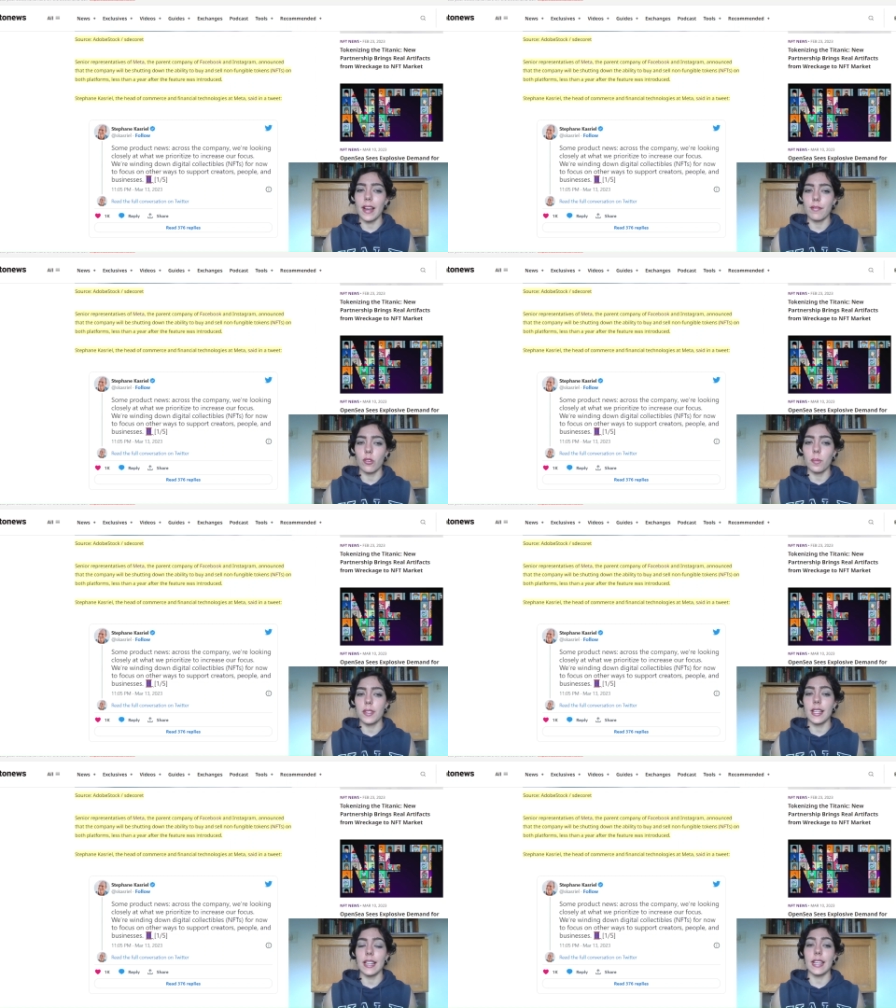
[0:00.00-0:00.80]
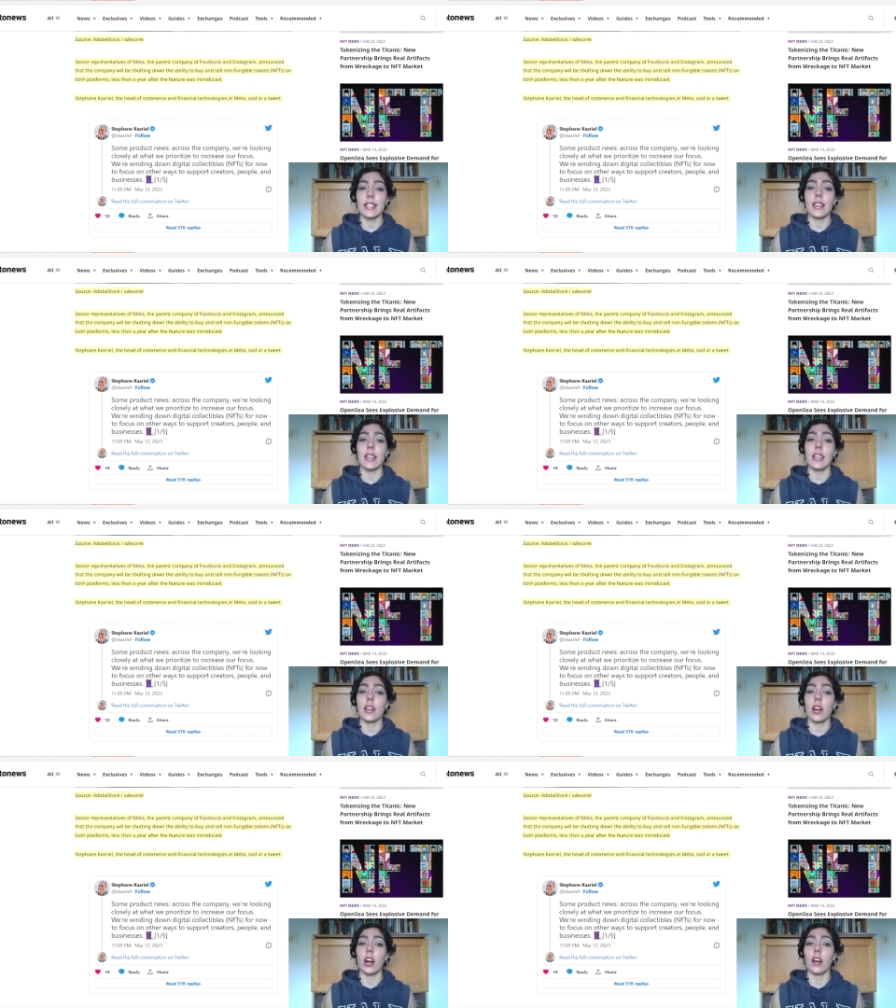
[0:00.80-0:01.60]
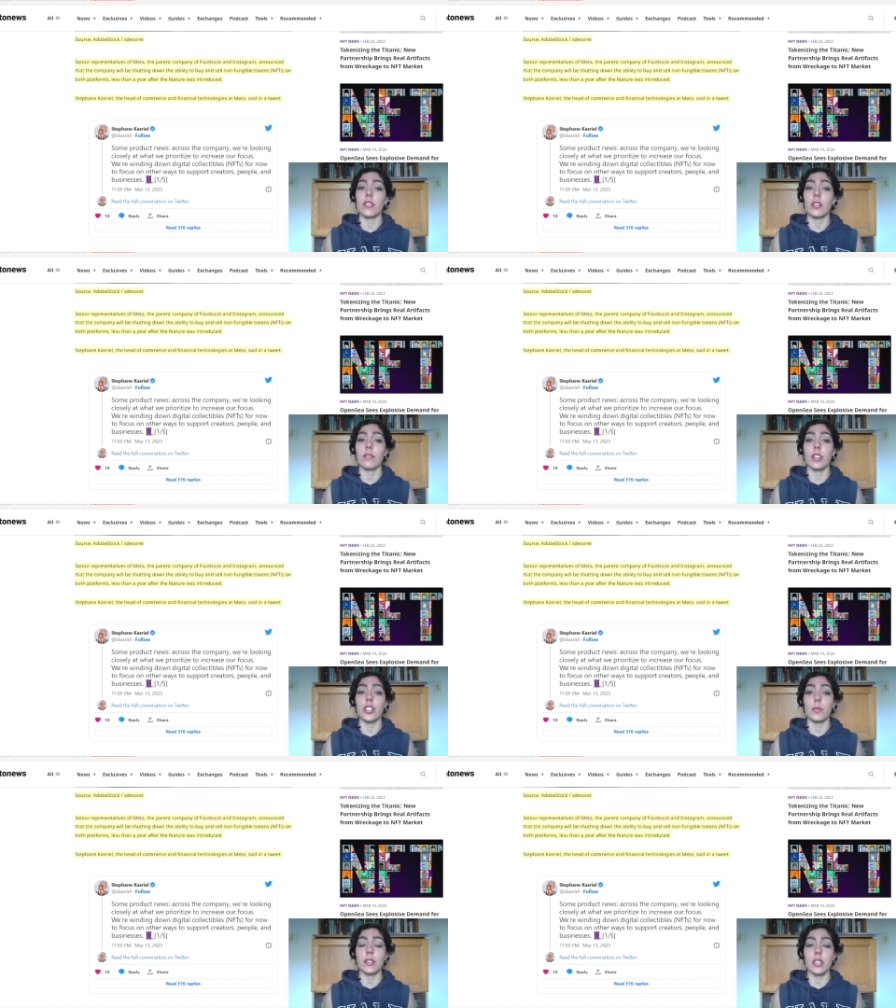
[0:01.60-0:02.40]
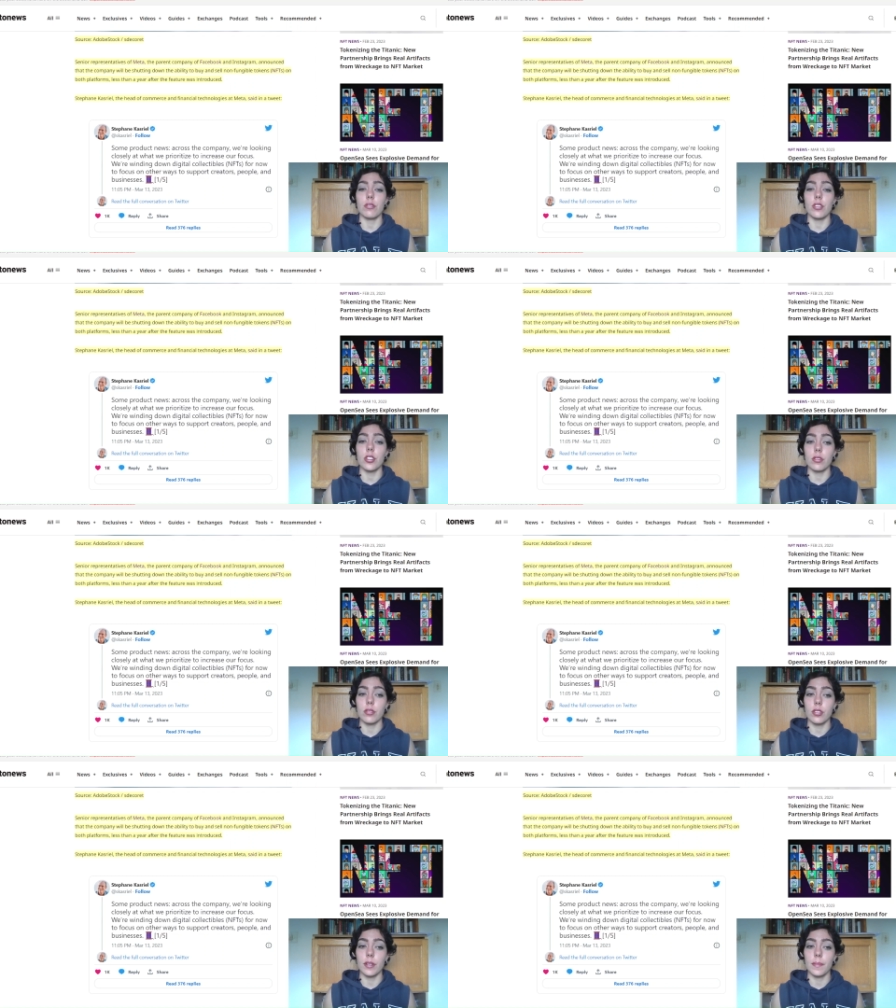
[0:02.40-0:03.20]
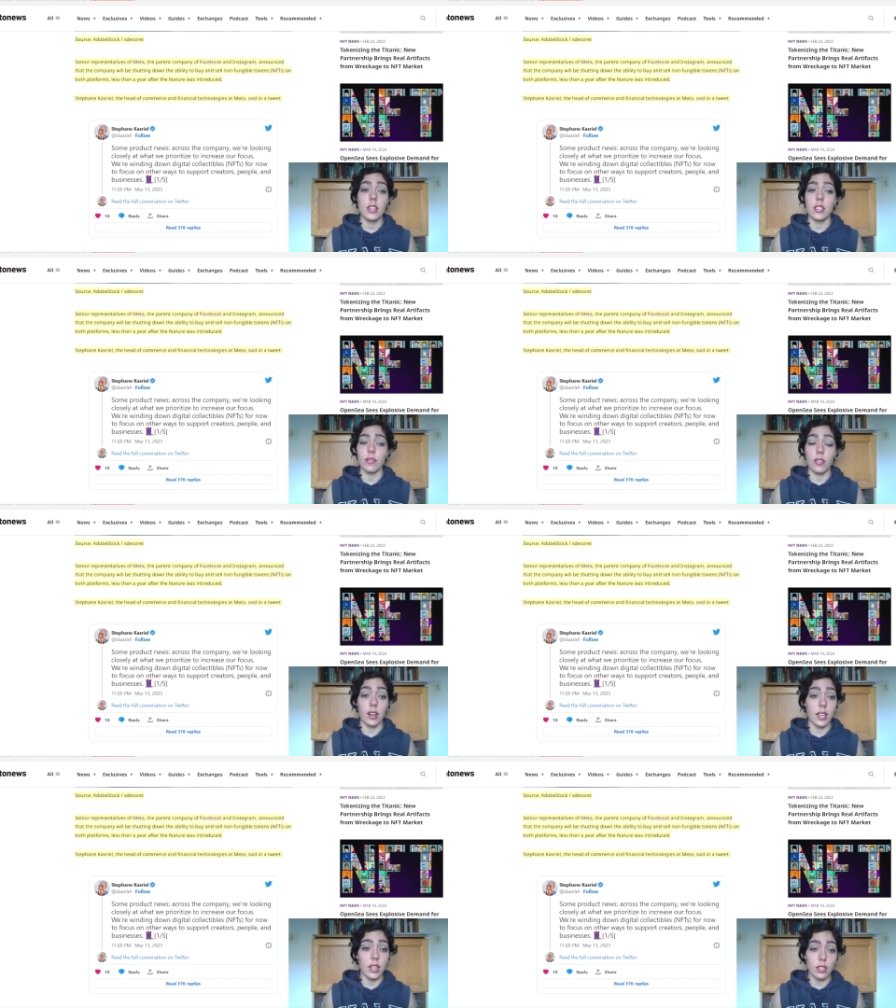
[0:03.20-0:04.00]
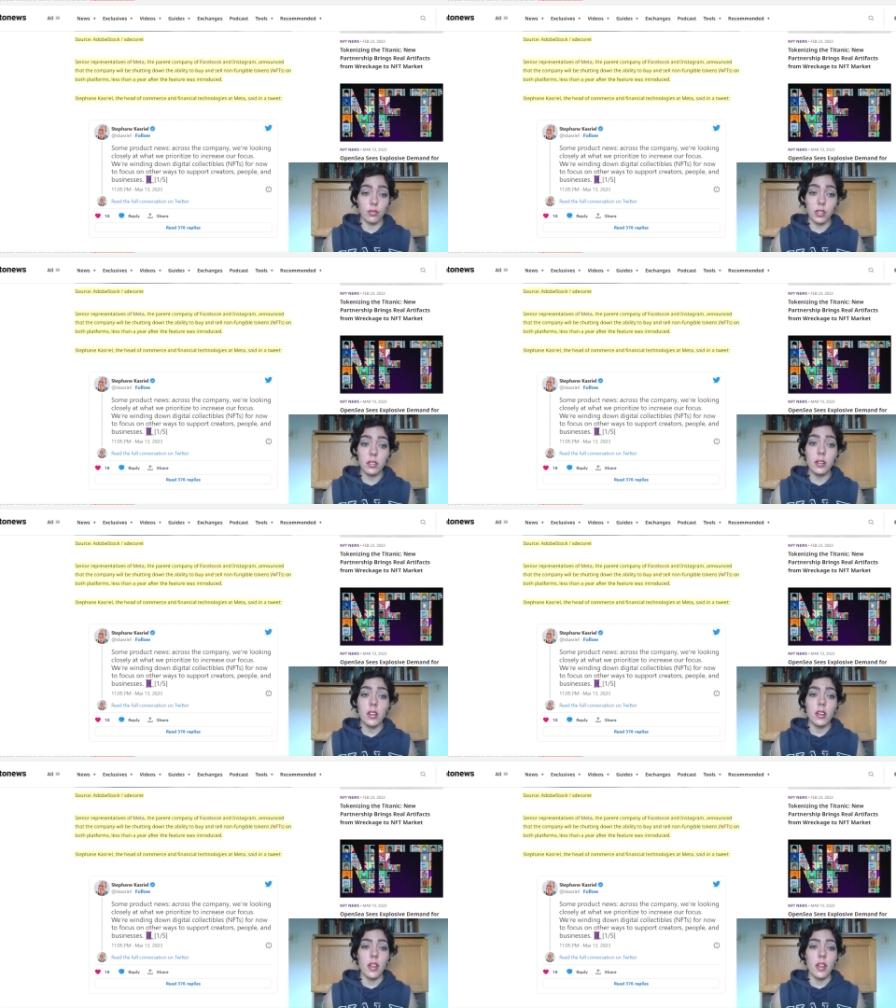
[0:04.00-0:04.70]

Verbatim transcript: platforms less than a year after the feature was introduced. Stephanie Casriel,